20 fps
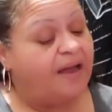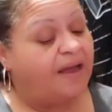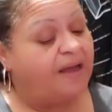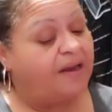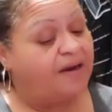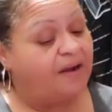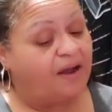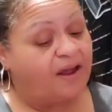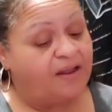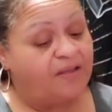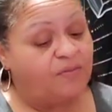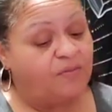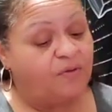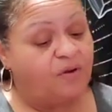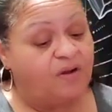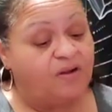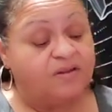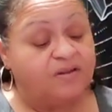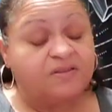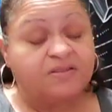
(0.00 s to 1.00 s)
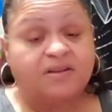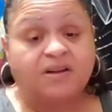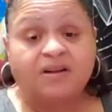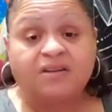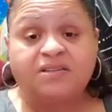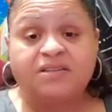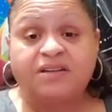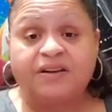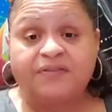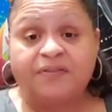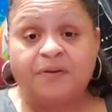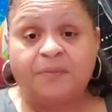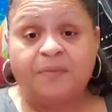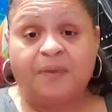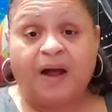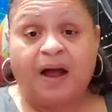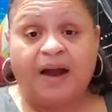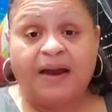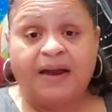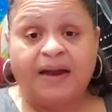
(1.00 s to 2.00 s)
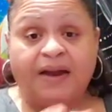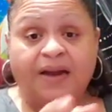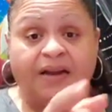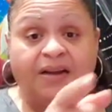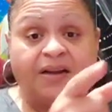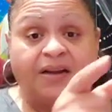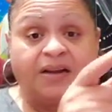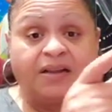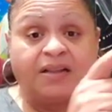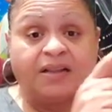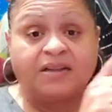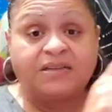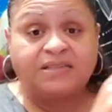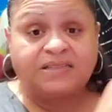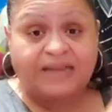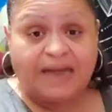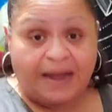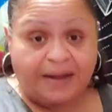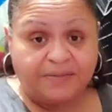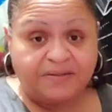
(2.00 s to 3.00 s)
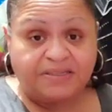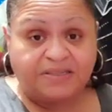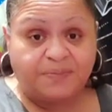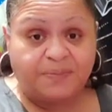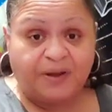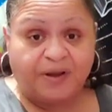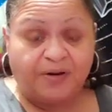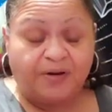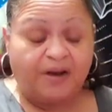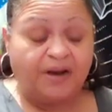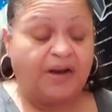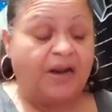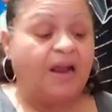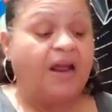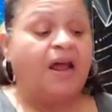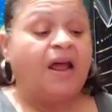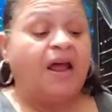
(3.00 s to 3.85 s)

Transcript: in other words a different body the same spirit